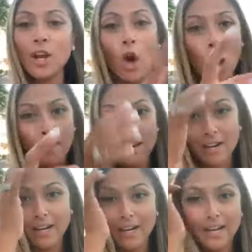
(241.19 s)
and a common
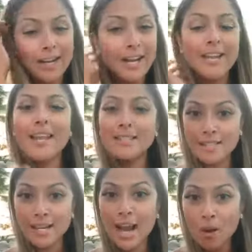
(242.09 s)
area. That's
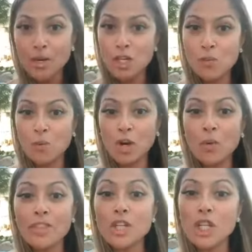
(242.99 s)
like how it should
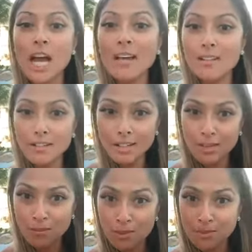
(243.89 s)
work with a child
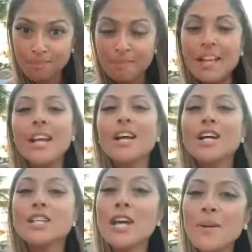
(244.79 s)
in the room.
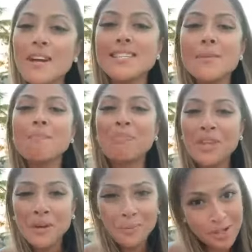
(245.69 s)
So anyways,
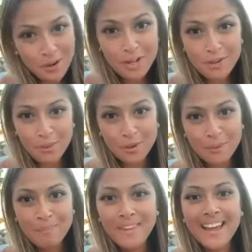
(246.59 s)
we go to the
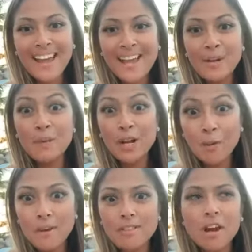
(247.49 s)
room and we
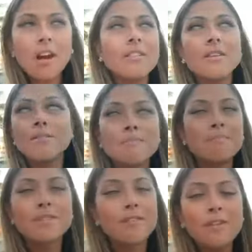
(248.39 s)
go in there. The,
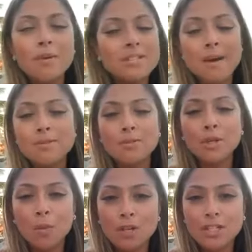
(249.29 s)
the view is
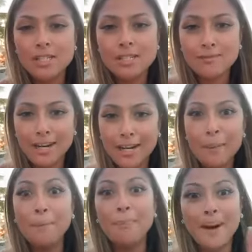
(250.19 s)
absolutely gorgeous,
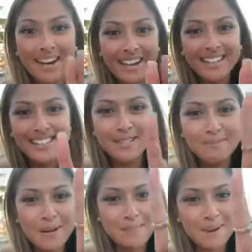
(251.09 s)
right? But,
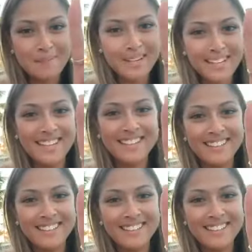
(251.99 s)
but, but, but,